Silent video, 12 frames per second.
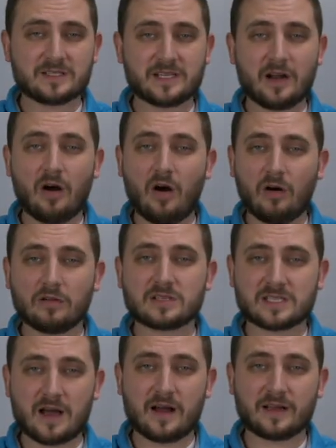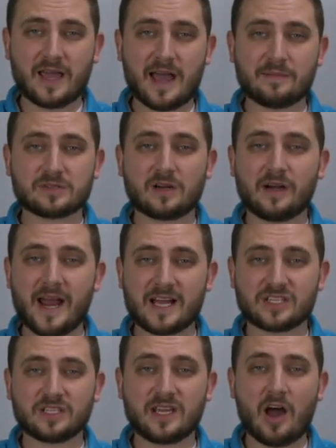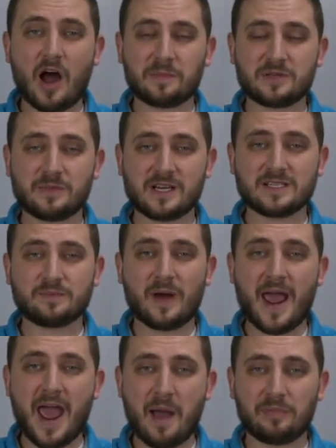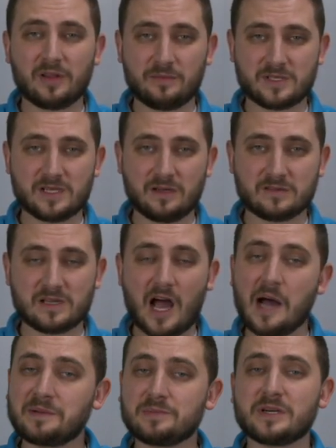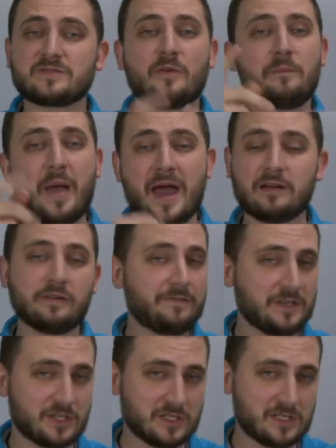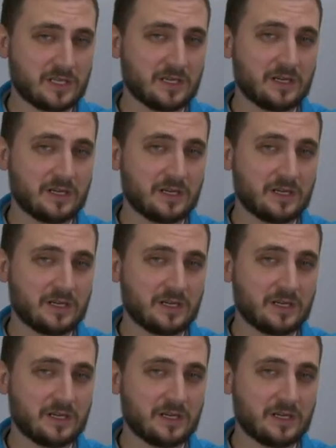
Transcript: is that all stock apps are actually optimized by Apple themselves, optimized for battery efficiency.